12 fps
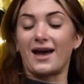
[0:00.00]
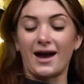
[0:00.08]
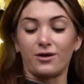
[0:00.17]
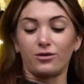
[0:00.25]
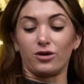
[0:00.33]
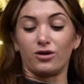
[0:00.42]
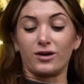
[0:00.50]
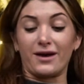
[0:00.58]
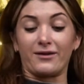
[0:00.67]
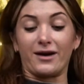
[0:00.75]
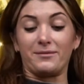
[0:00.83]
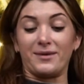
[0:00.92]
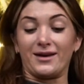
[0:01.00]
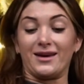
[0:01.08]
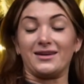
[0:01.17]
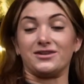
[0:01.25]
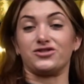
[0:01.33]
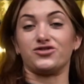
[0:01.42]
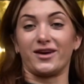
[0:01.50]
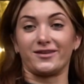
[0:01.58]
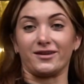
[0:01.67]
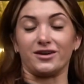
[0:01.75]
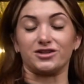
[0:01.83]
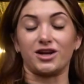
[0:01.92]
how long have I been into
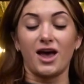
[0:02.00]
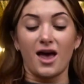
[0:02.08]
dressage?